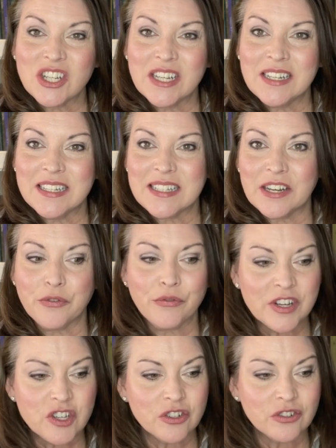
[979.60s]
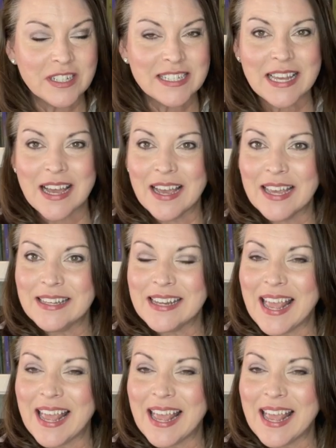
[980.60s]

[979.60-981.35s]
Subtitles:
It is an original design,